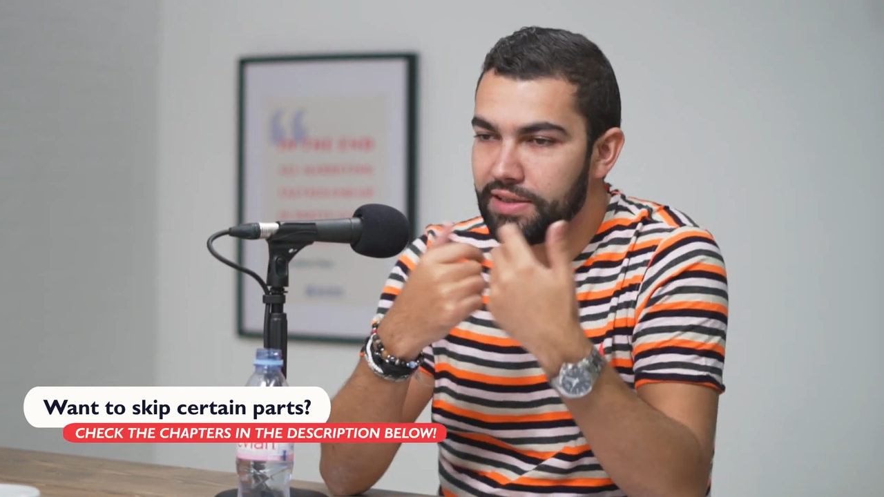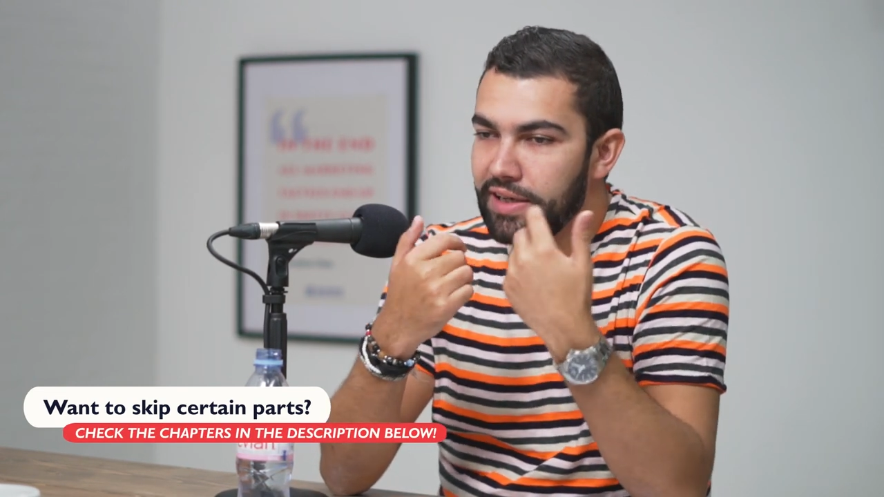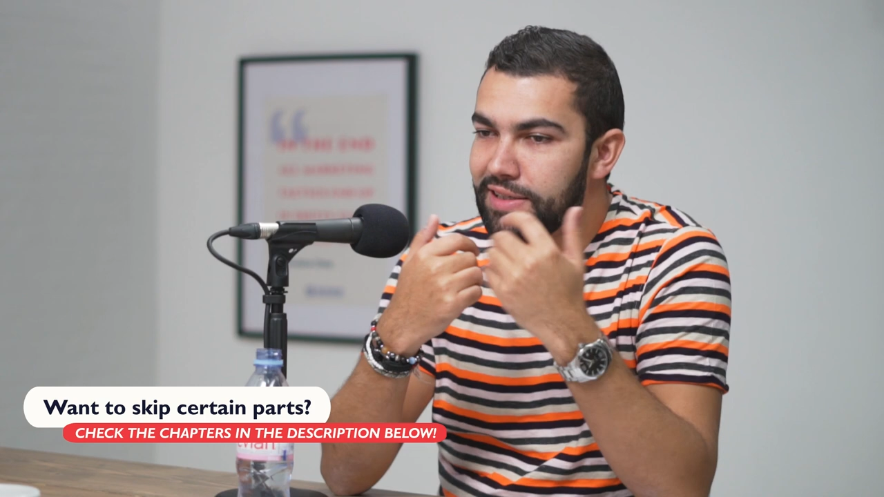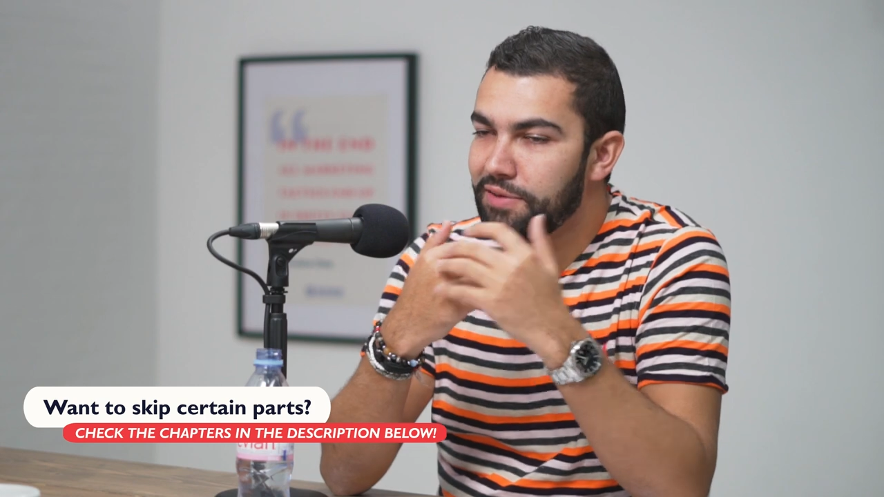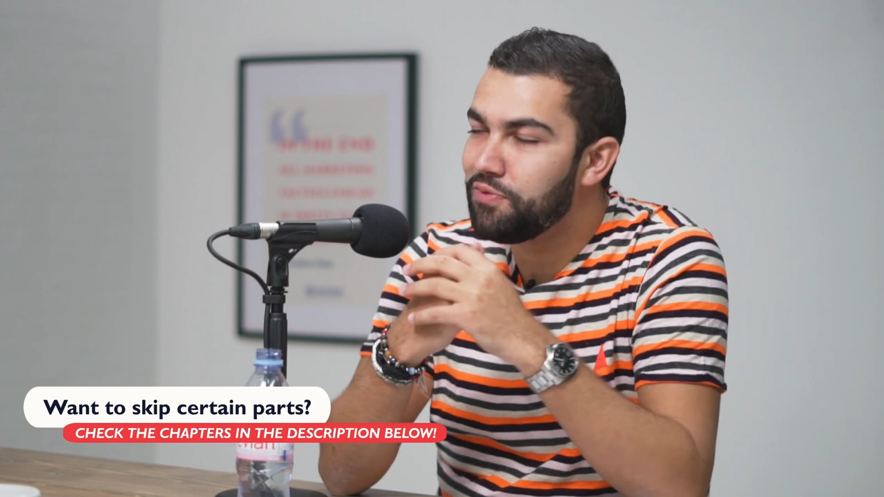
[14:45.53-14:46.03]

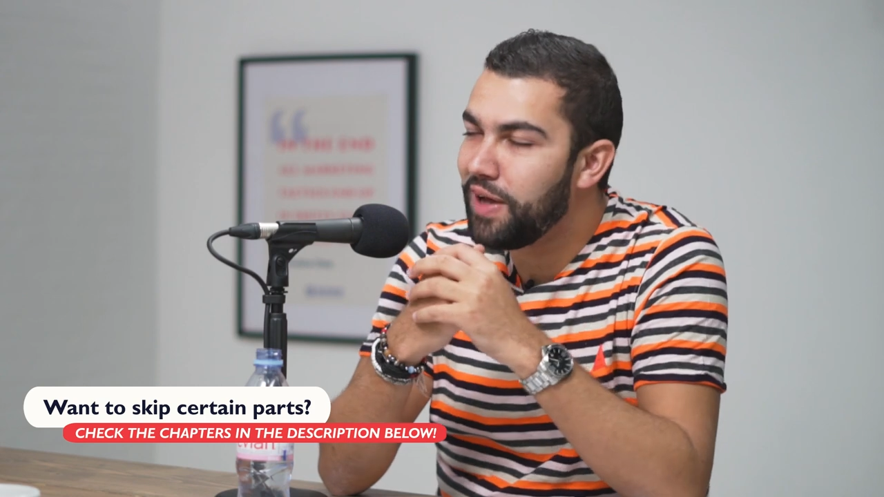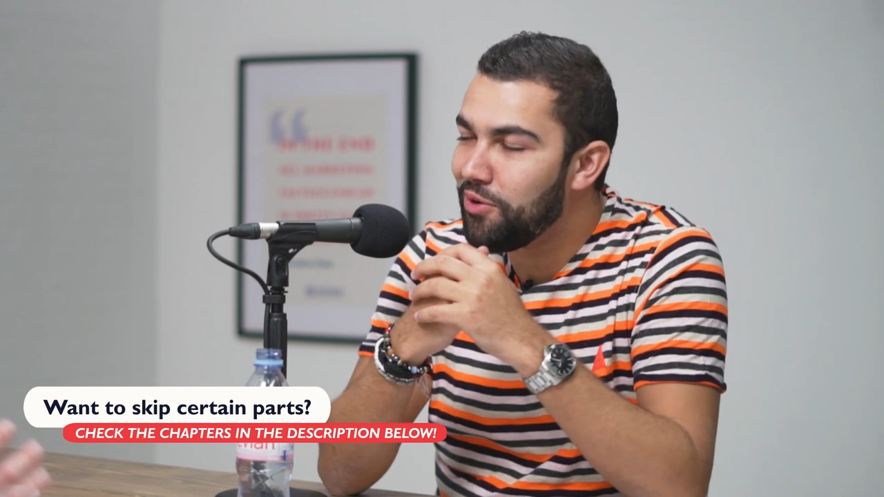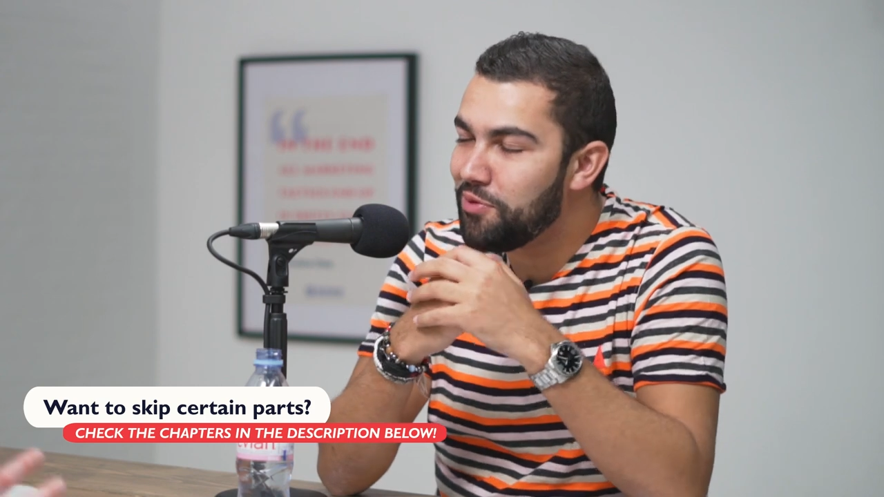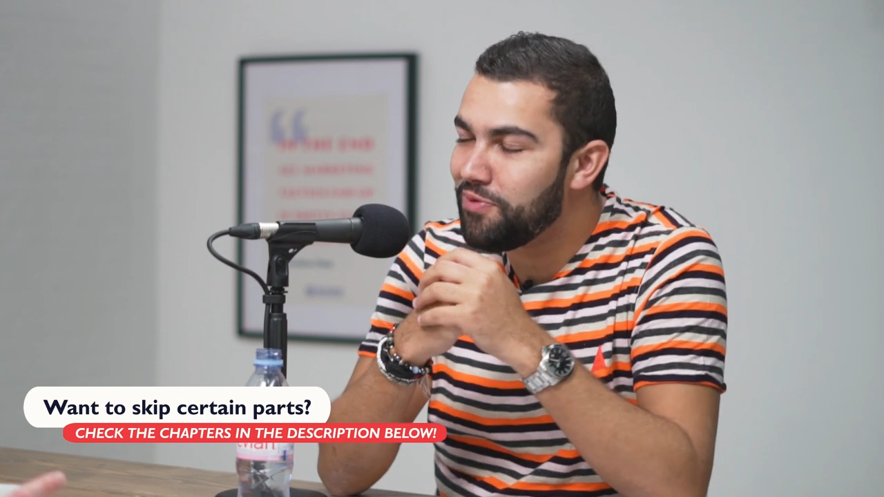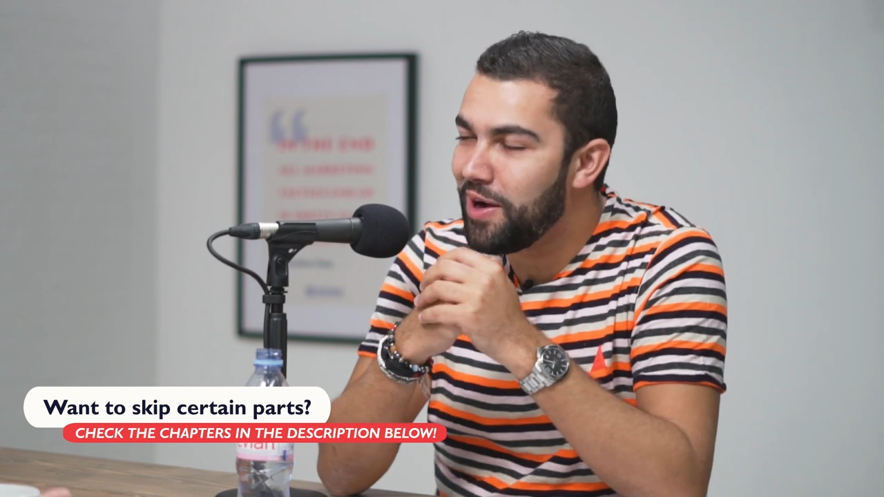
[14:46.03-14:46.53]
a
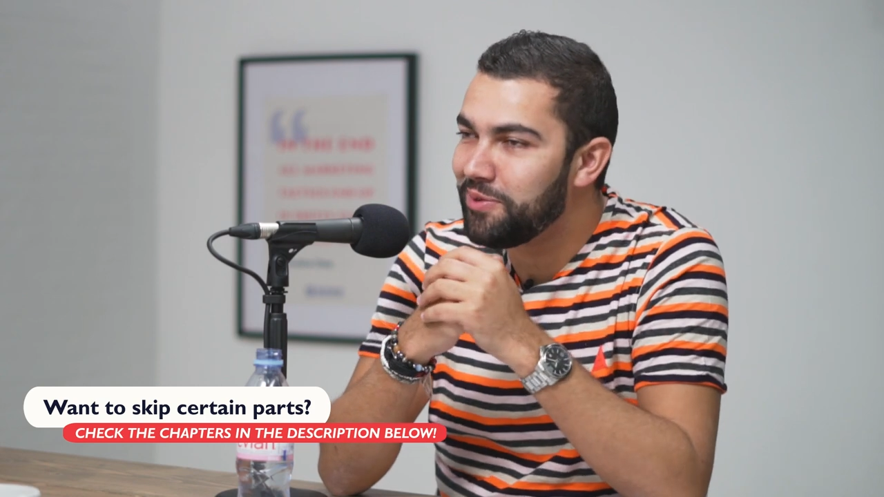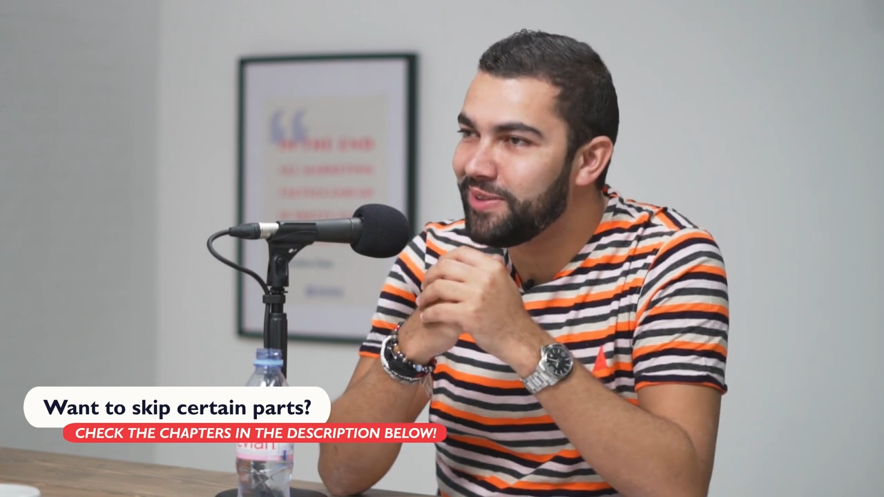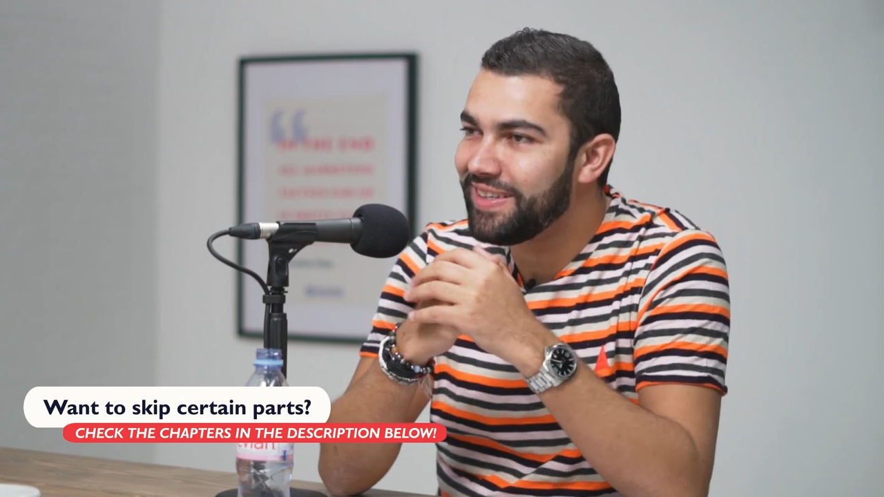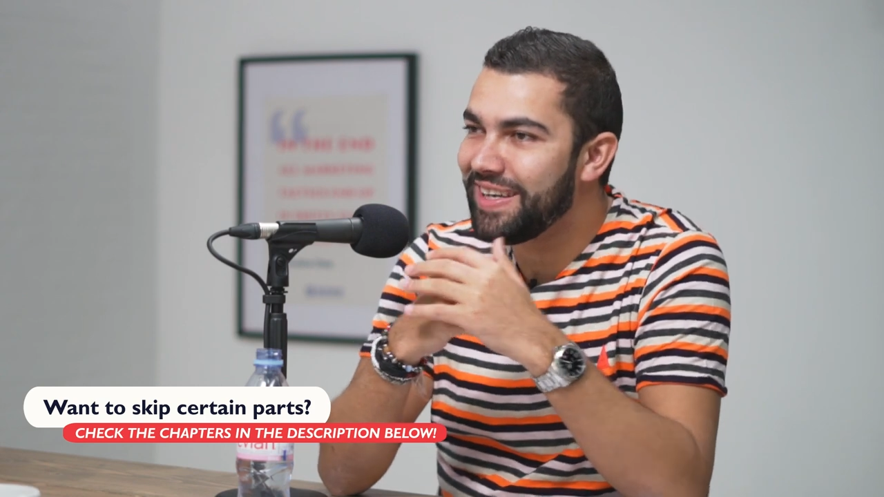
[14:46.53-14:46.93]
fellow founder,